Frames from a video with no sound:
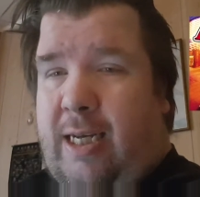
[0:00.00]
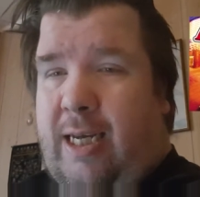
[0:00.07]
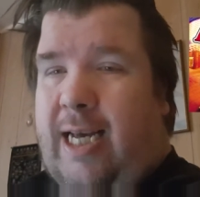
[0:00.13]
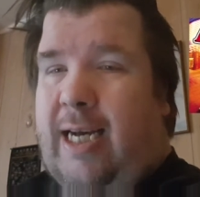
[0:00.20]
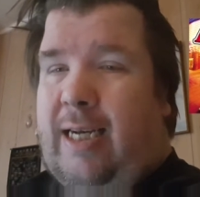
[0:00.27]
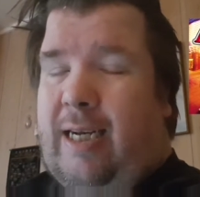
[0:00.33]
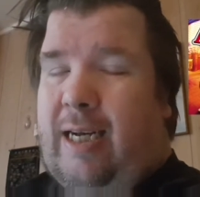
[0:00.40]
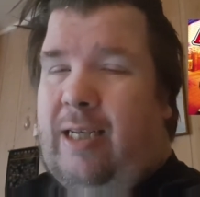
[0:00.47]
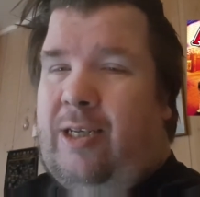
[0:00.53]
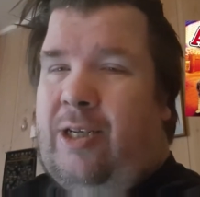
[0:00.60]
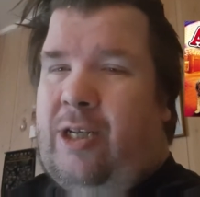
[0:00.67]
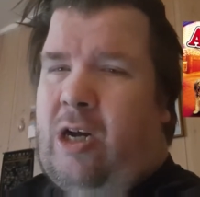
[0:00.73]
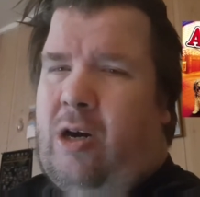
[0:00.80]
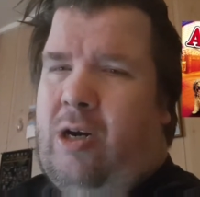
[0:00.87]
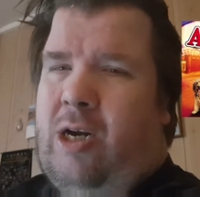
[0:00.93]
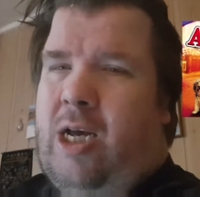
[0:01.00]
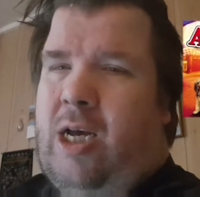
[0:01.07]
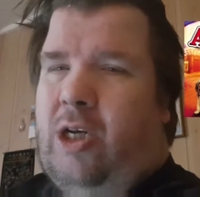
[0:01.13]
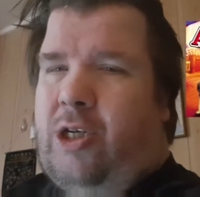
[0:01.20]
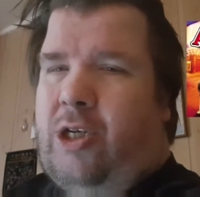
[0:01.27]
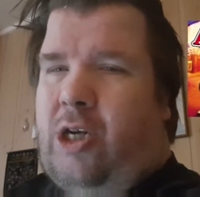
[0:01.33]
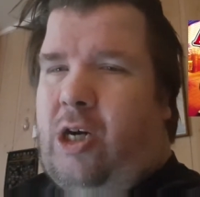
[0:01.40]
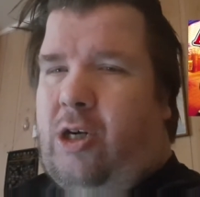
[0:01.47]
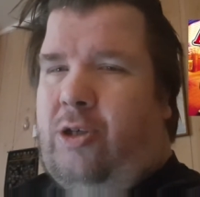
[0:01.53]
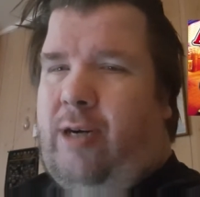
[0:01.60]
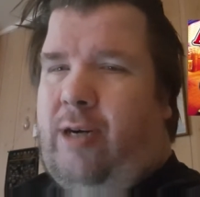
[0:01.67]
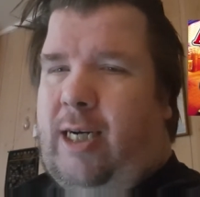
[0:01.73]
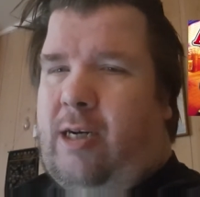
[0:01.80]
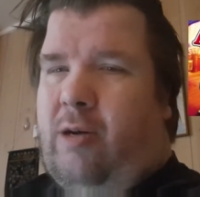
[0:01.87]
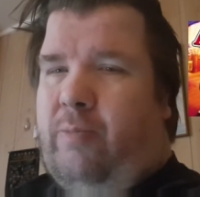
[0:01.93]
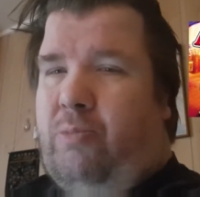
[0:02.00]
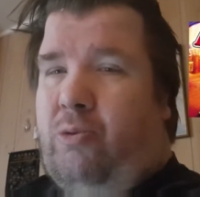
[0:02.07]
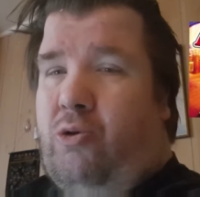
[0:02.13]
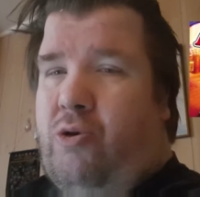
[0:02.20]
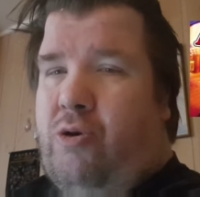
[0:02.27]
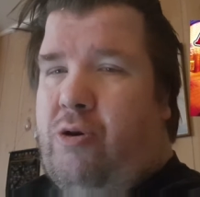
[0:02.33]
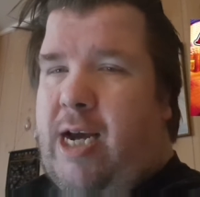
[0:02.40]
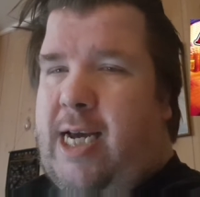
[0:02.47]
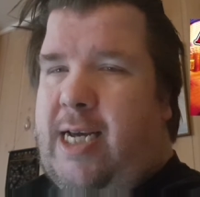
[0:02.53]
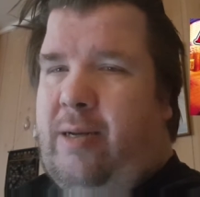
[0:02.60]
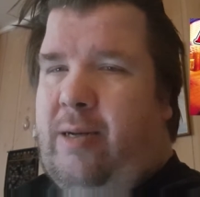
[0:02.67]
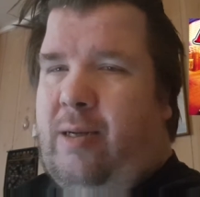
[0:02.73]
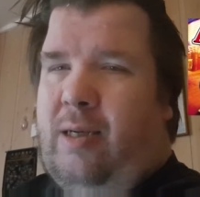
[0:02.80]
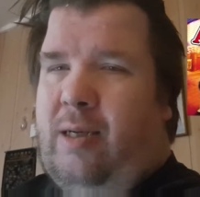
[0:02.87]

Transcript: yeah, Star Trek on Blu-ray